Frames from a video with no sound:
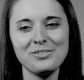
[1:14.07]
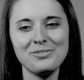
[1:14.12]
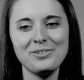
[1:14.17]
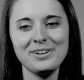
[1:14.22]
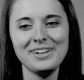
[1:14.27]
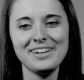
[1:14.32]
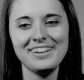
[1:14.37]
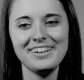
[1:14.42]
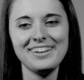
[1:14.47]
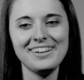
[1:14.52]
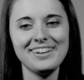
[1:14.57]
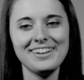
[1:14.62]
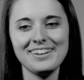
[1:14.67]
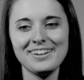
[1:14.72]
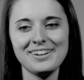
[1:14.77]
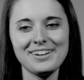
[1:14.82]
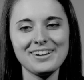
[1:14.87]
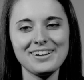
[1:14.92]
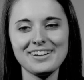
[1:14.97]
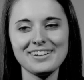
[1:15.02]
we
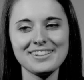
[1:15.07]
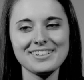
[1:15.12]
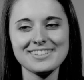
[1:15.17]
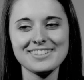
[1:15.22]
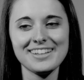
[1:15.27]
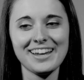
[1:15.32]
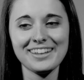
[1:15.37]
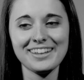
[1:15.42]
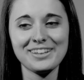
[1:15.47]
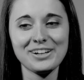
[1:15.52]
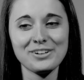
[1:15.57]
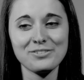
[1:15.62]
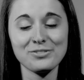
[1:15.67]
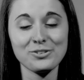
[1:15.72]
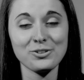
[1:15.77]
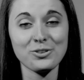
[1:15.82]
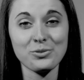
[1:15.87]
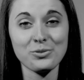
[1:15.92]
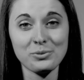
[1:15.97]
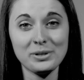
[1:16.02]
sat there for
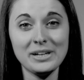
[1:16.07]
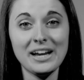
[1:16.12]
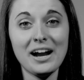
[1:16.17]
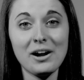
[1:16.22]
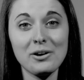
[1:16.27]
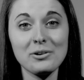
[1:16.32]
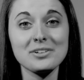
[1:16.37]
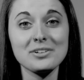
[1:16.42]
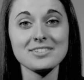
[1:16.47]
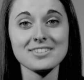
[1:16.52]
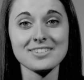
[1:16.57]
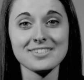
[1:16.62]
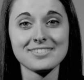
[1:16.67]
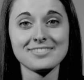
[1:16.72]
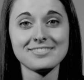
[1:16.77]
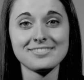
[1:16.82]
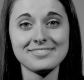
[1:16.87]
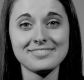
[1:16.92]
3 hours,